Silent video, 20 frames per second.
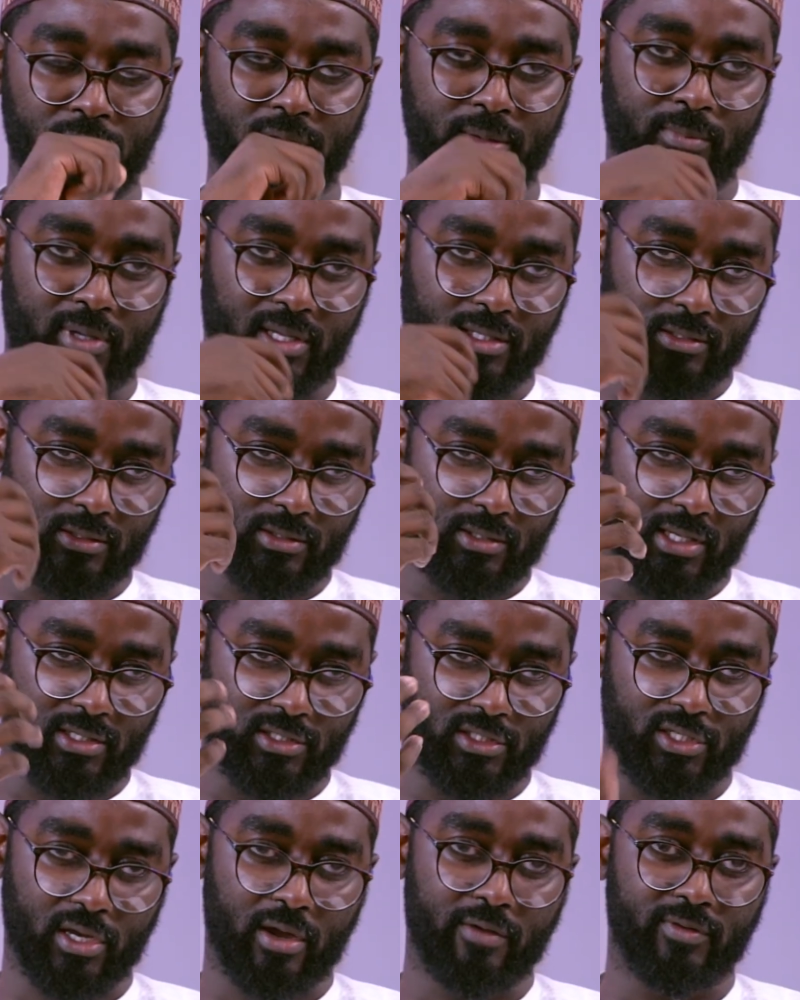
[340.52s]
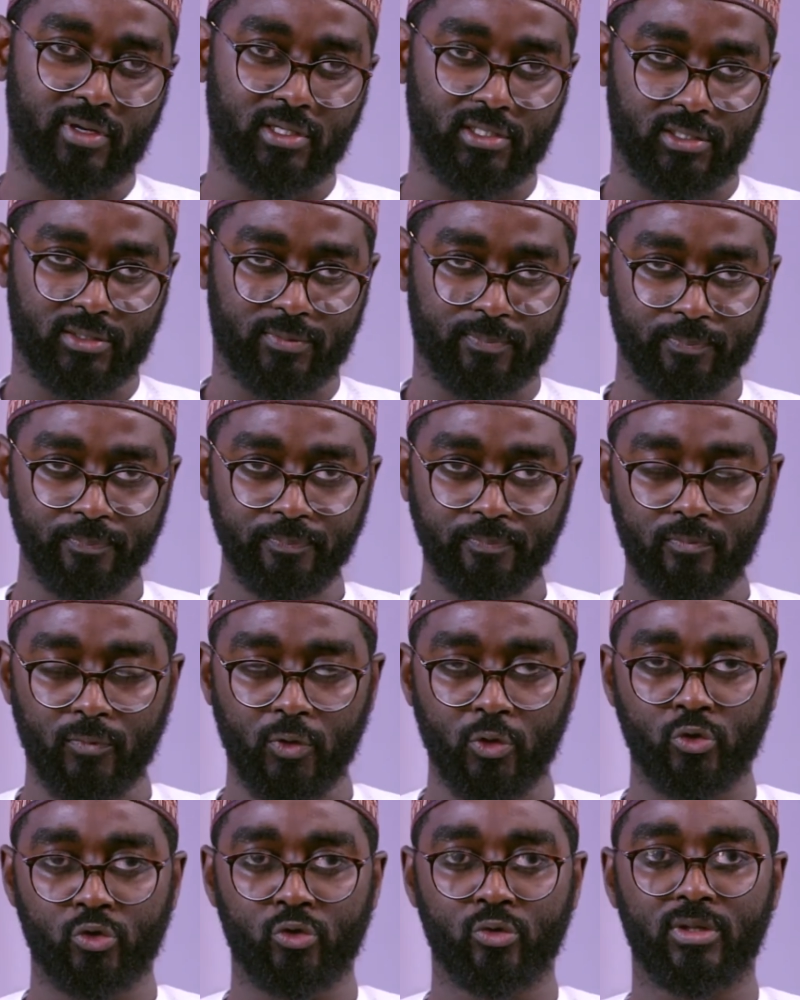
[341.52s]
in service
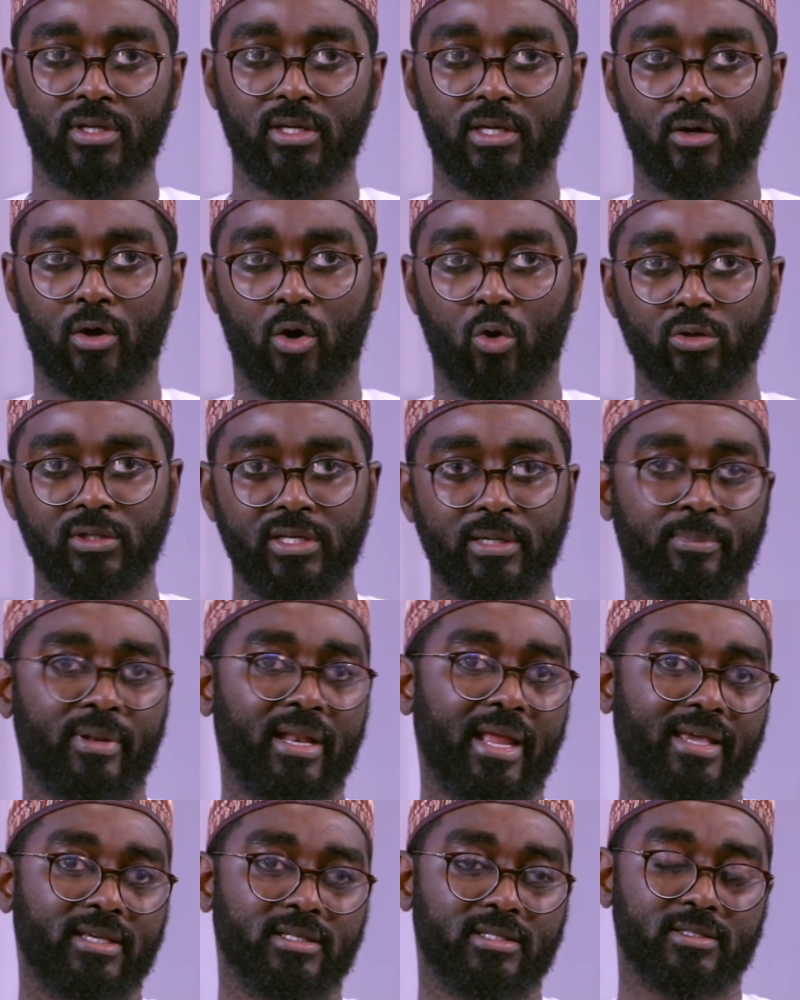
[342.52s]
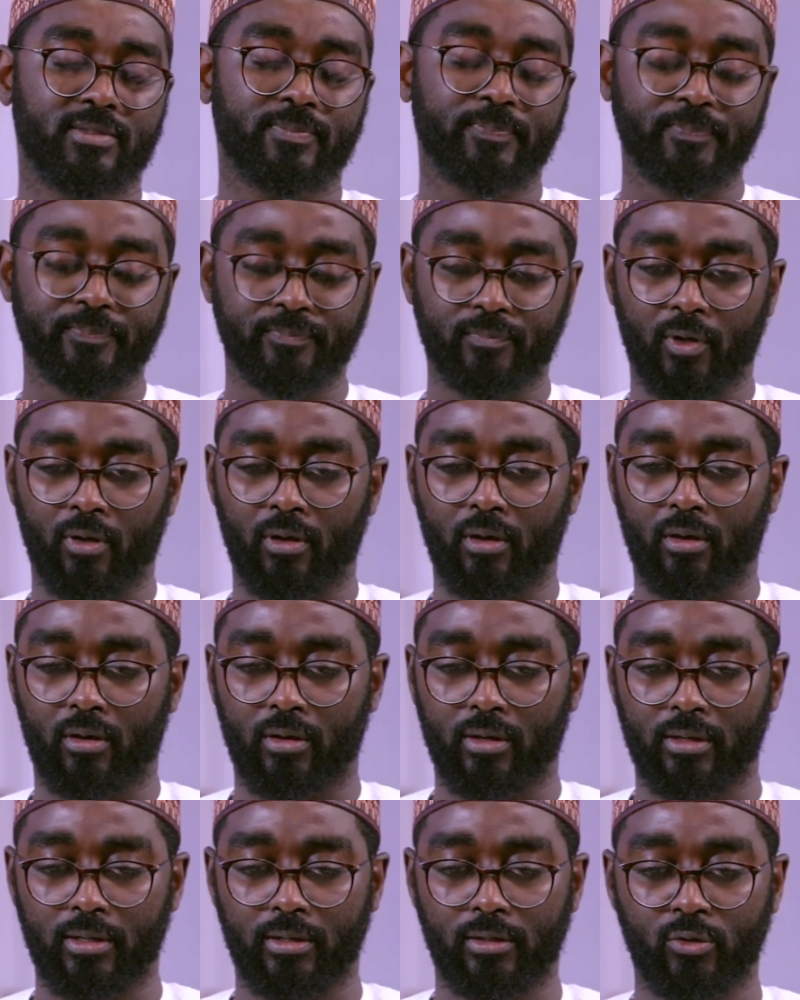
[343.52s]
to the holy place,
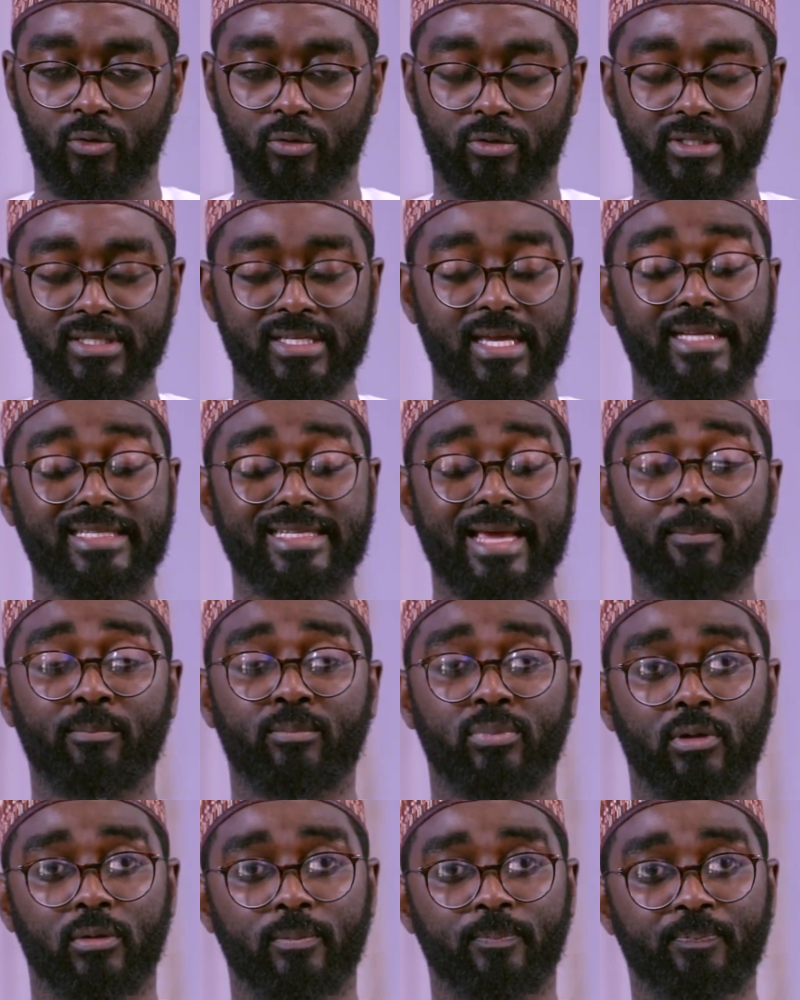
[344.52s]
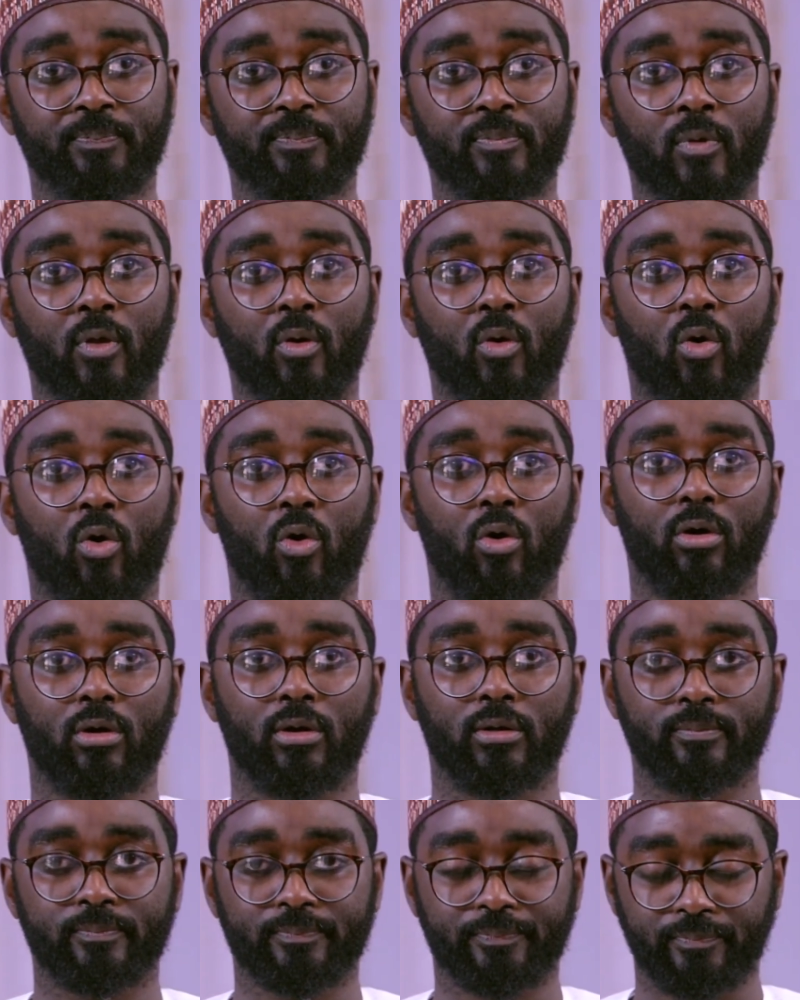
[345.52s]
you could say a temple
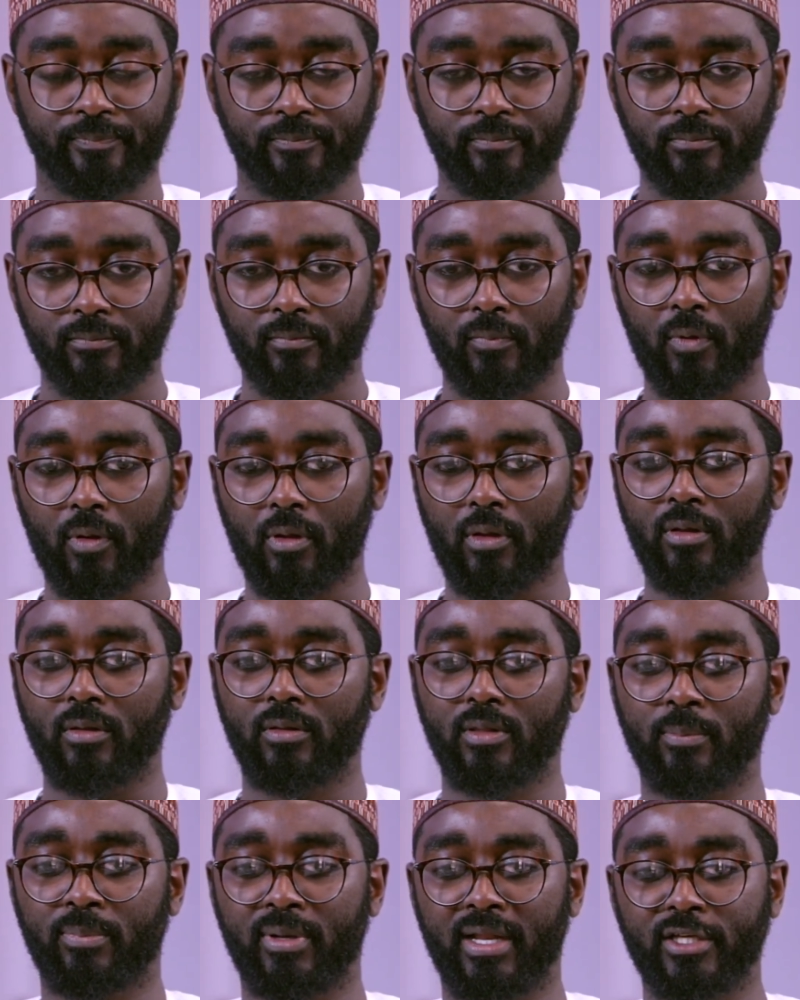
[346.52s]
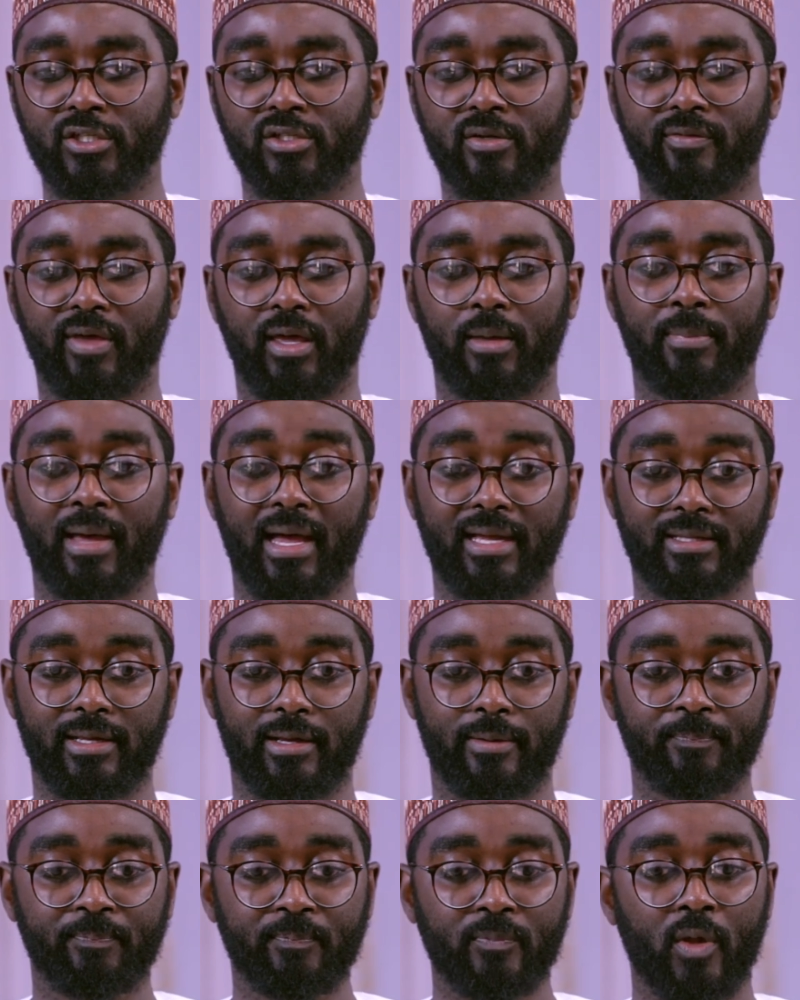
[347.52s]
or the place of
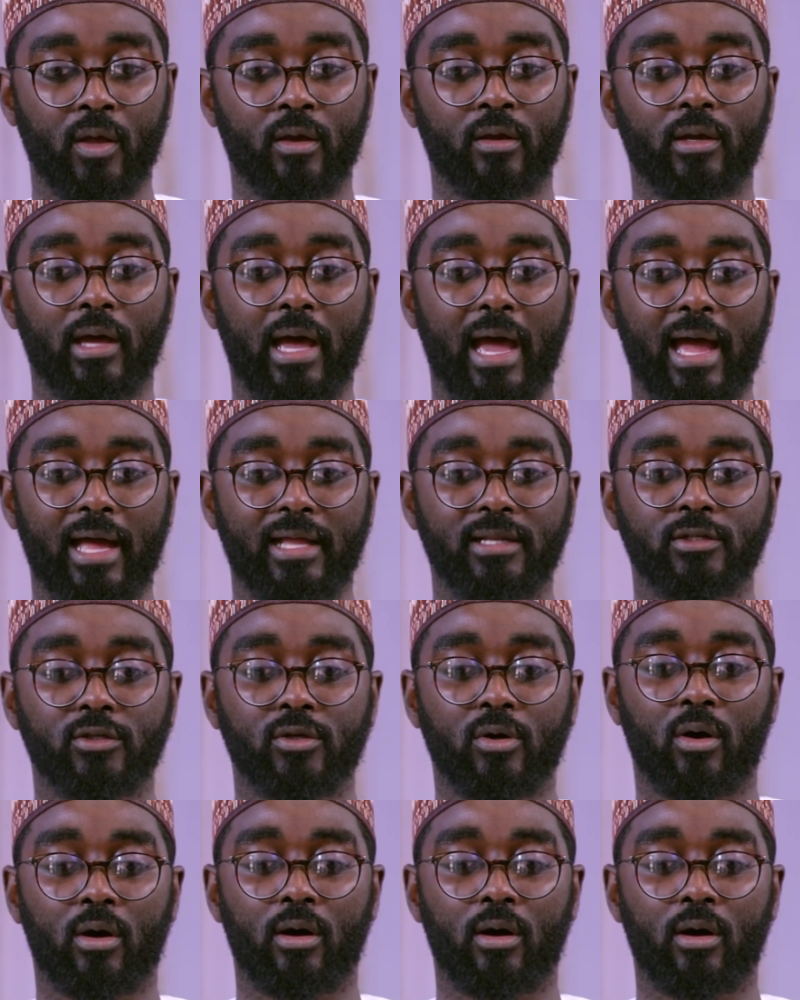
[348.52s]
ibadah. And